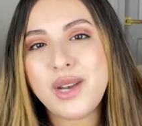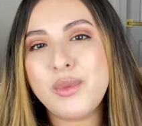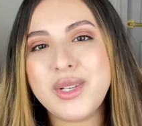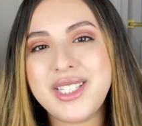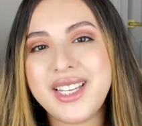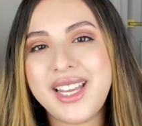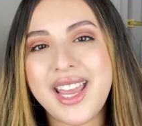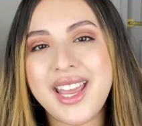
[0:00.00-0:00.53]

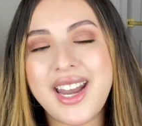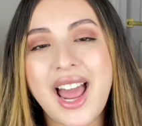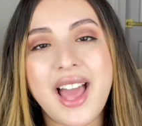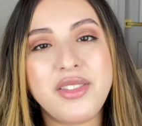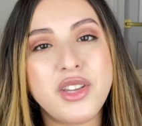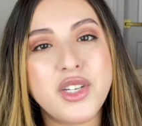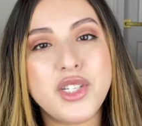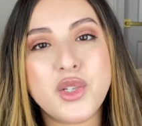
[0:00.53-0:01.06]
Once again, on
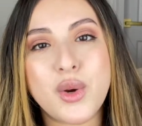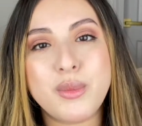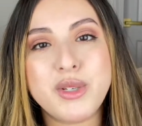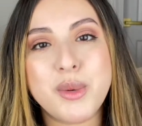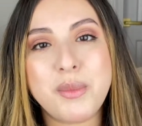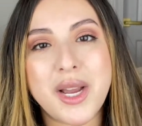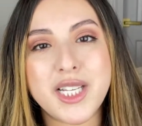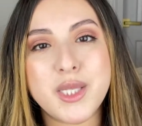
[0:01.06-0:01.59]
the
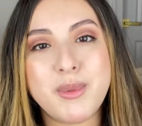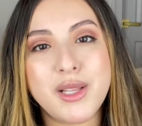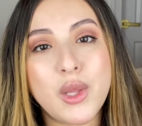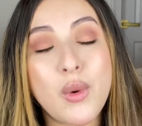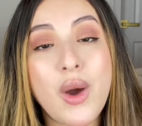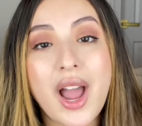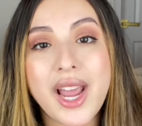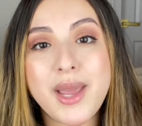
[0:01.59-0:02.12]
description box
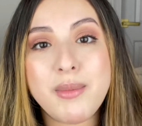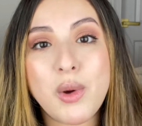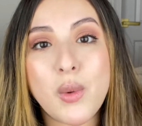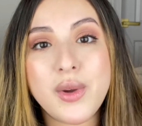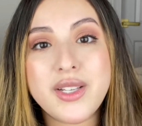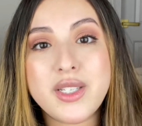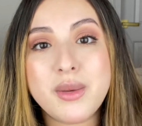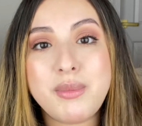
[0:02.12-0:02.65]
below, I am
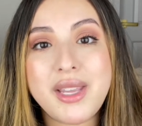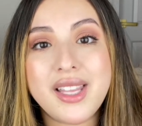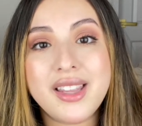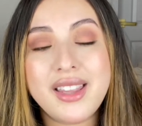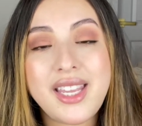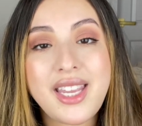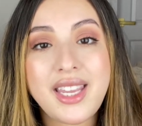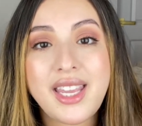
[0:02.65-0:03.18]
going to be
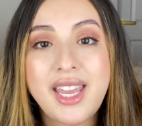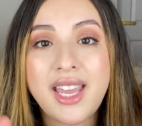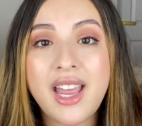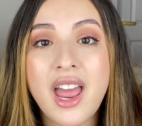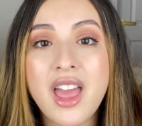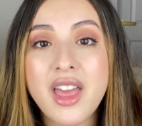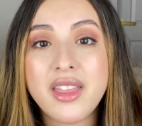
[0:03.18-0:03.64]
linking